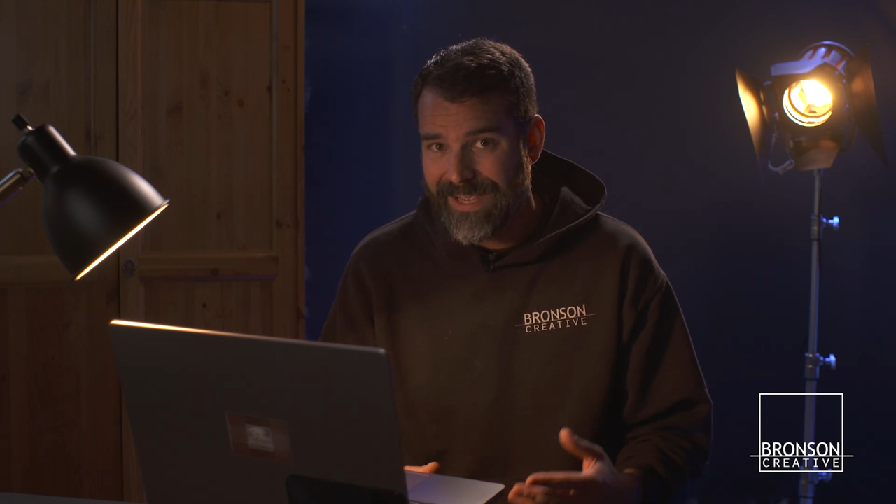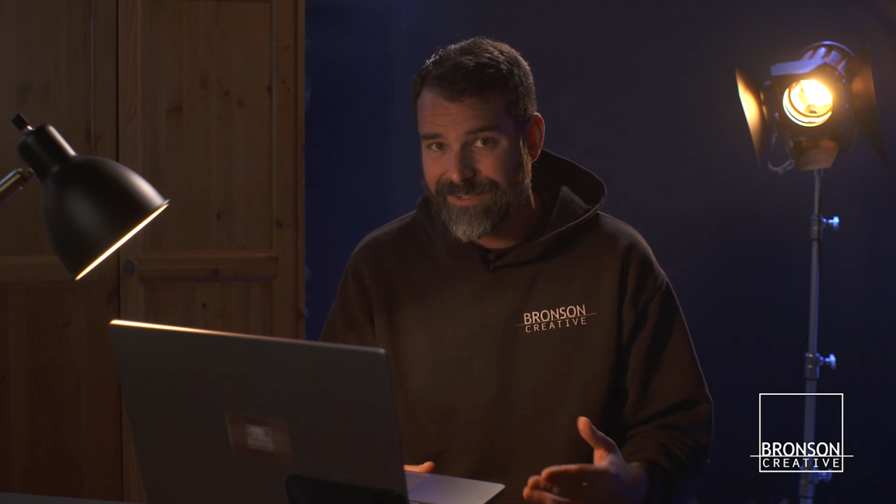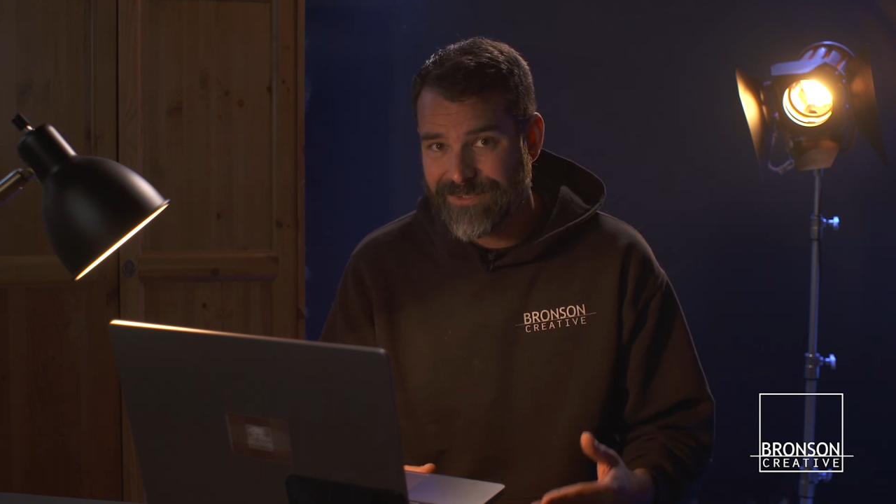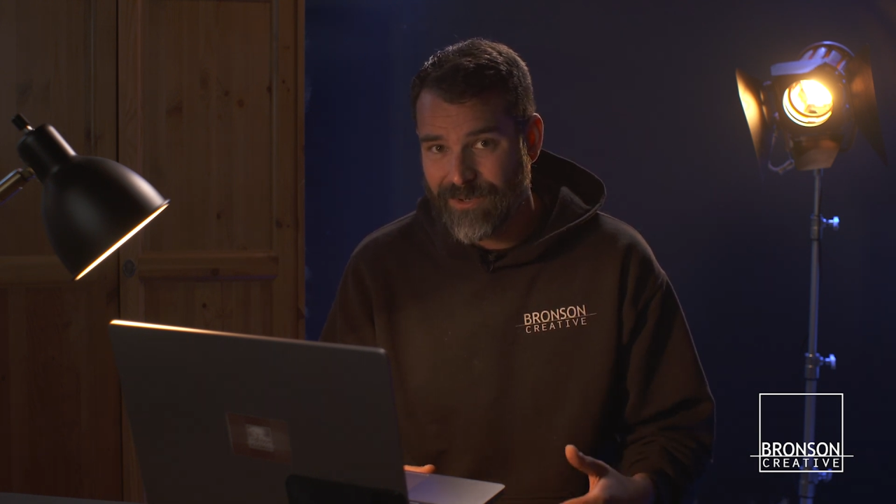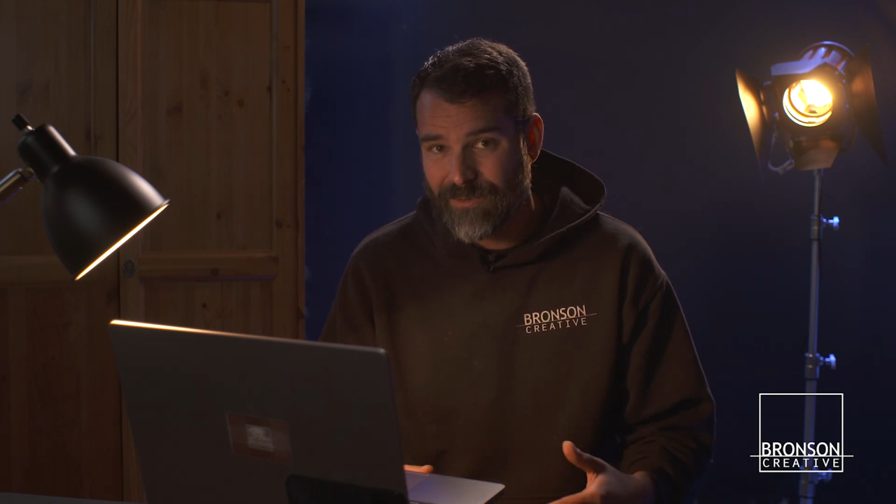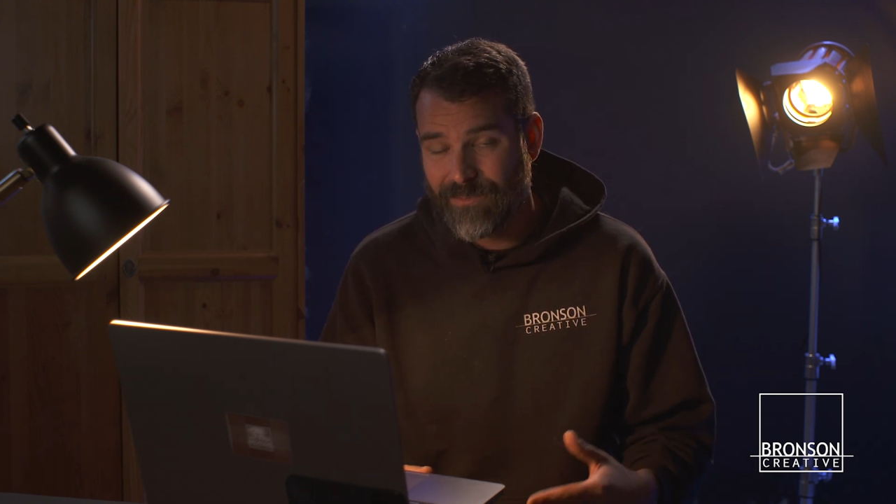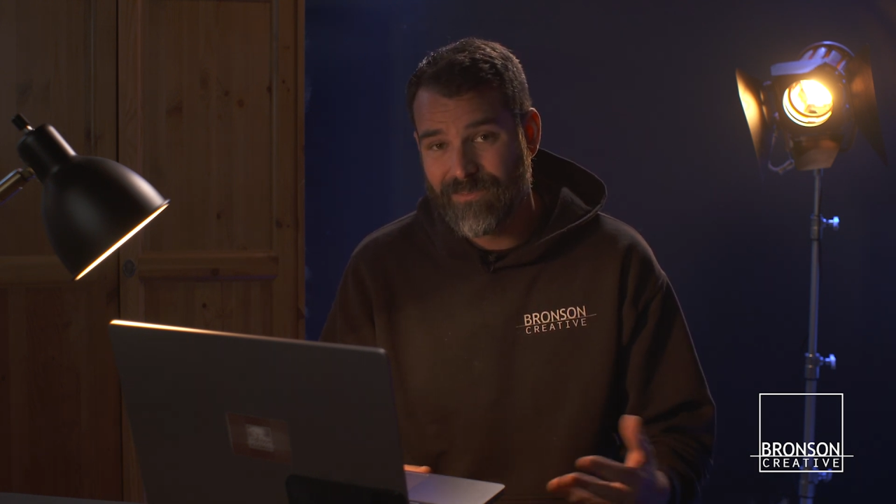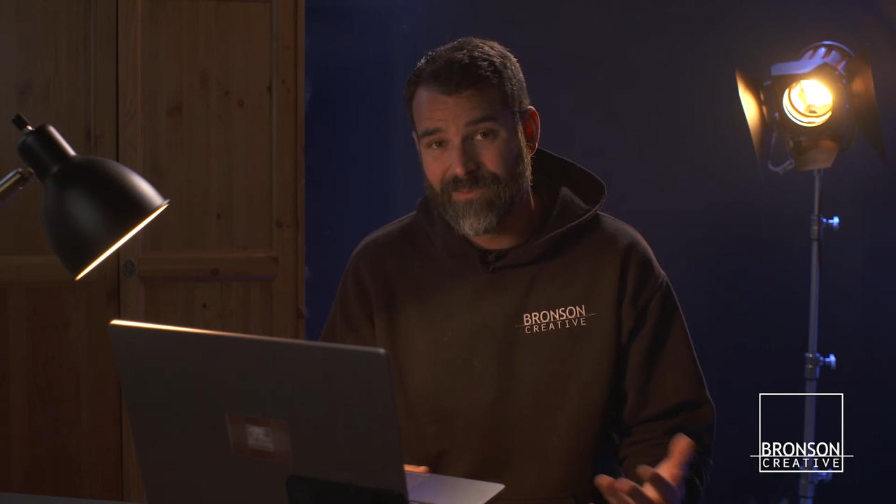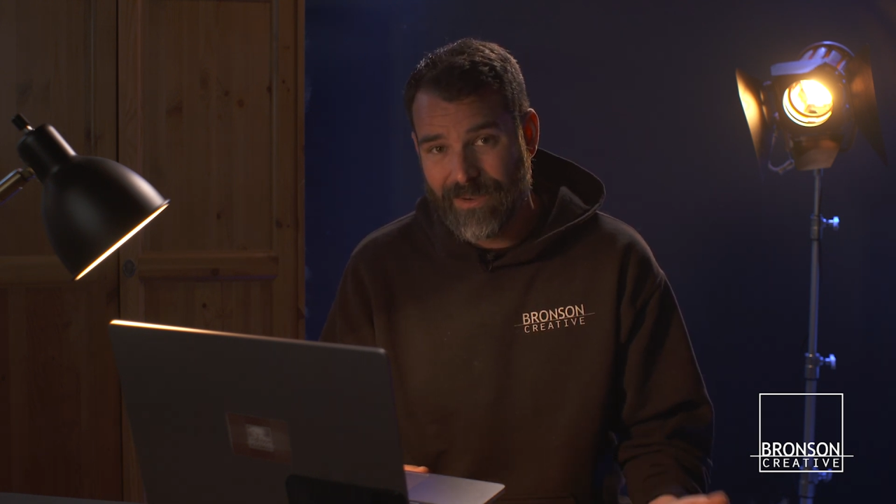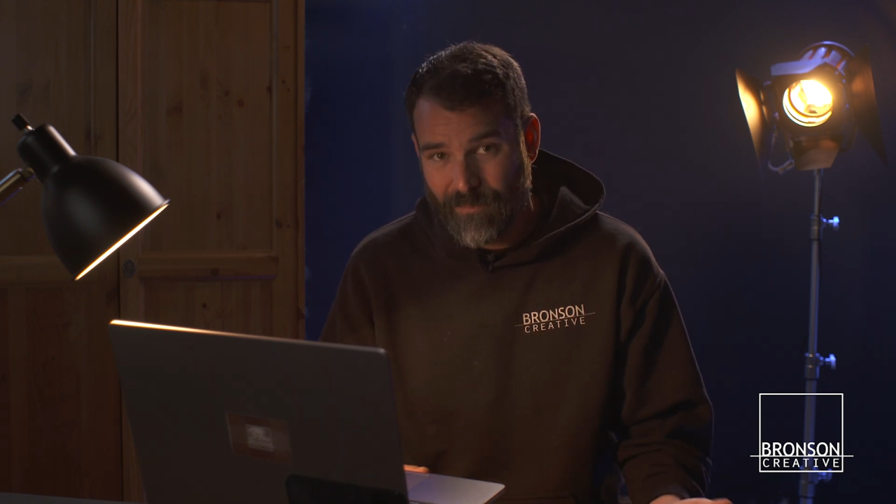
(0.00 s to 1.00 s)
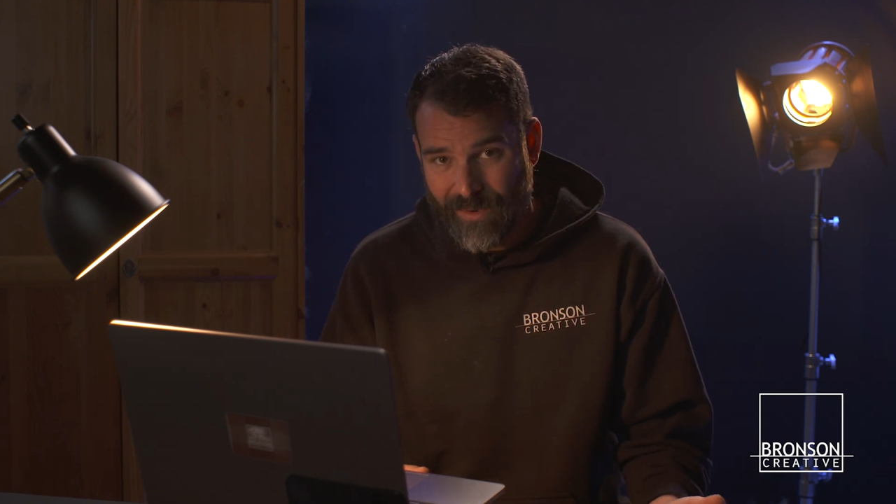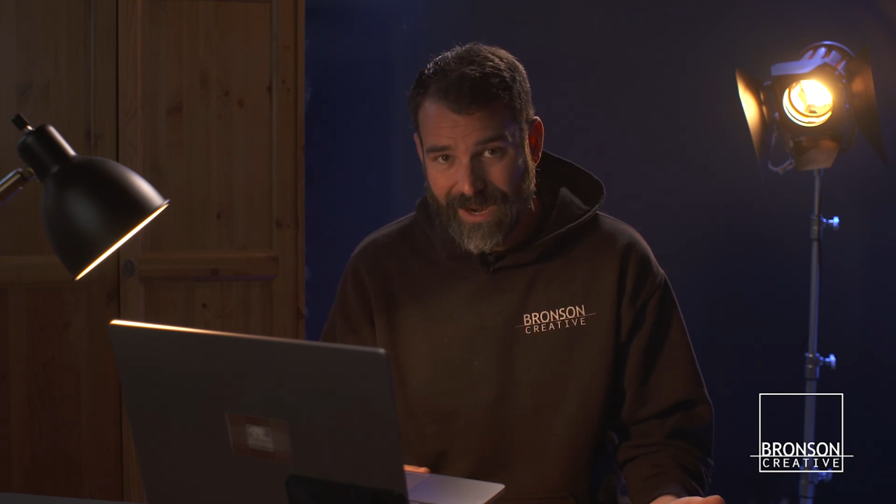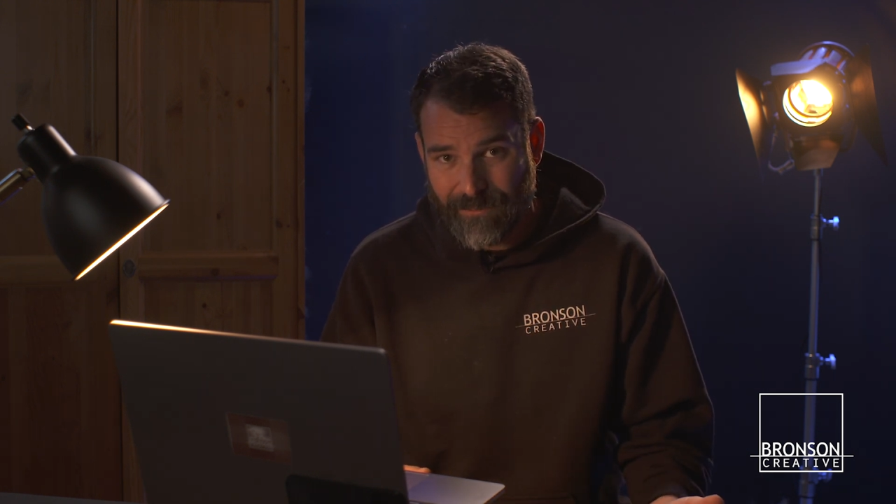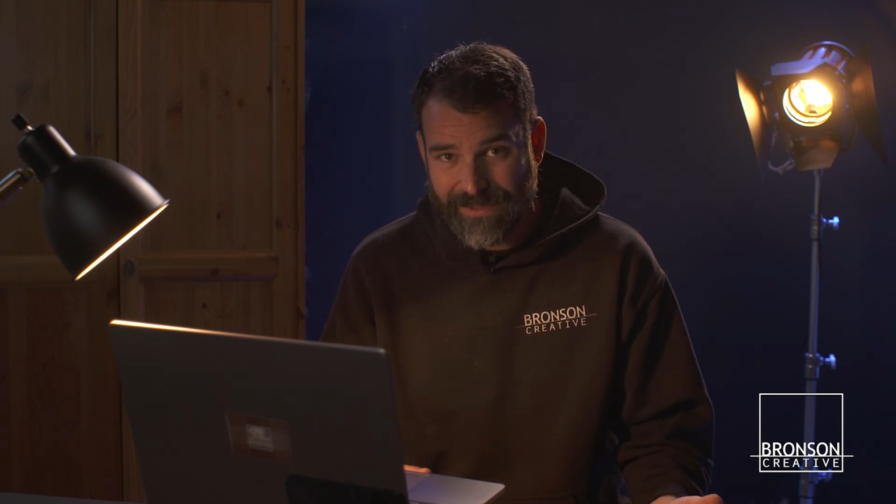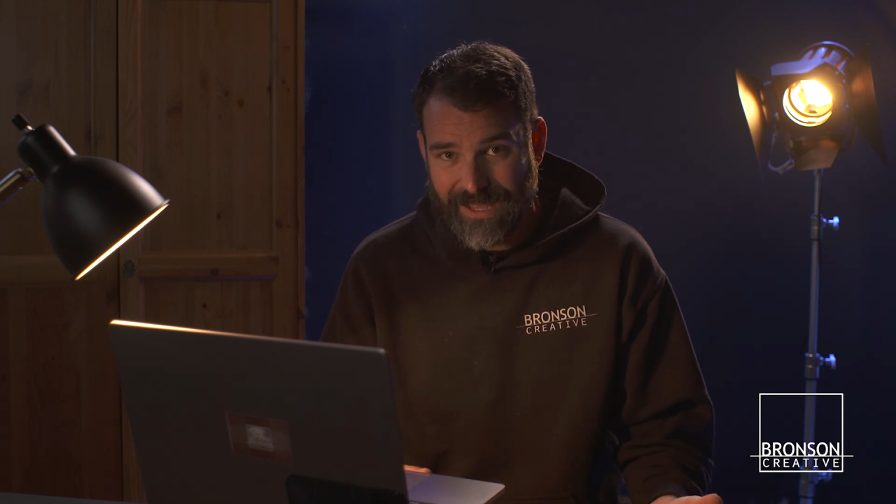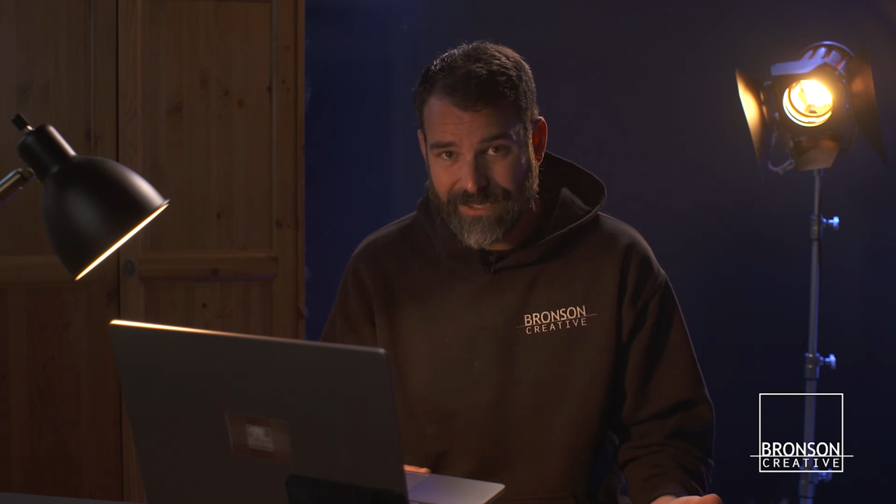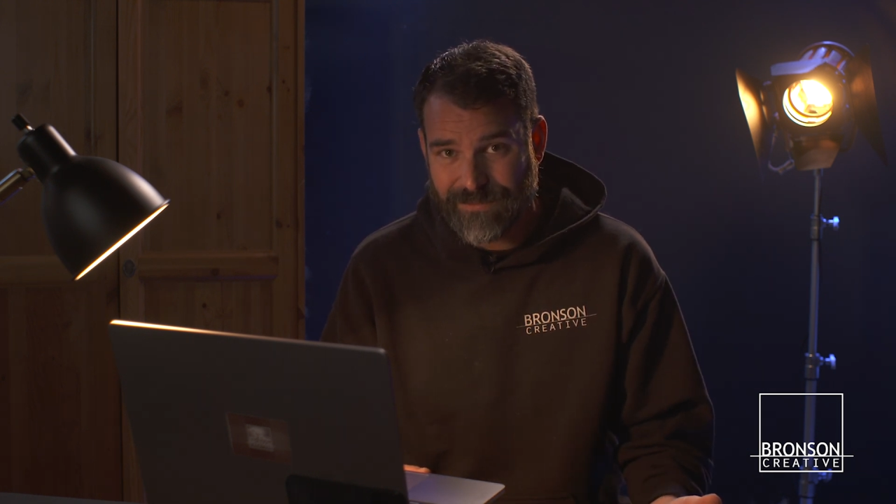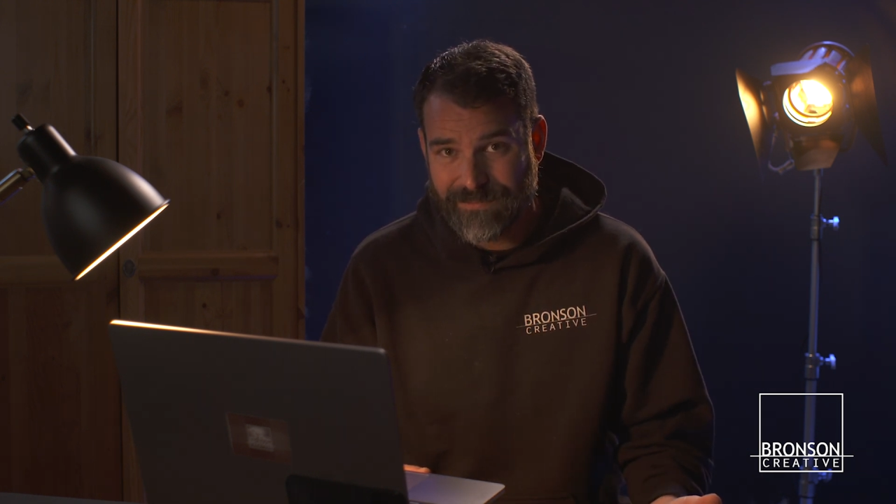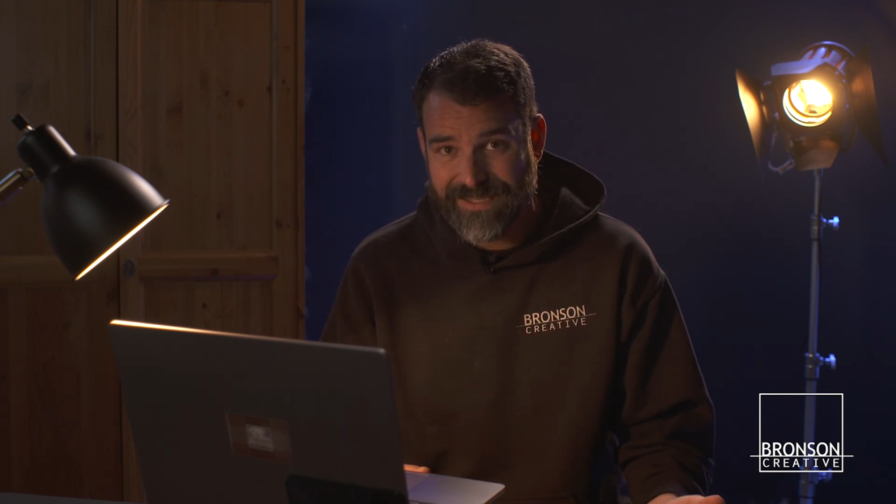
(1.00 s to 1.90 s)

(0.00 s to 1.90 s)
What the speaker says: And what I realized from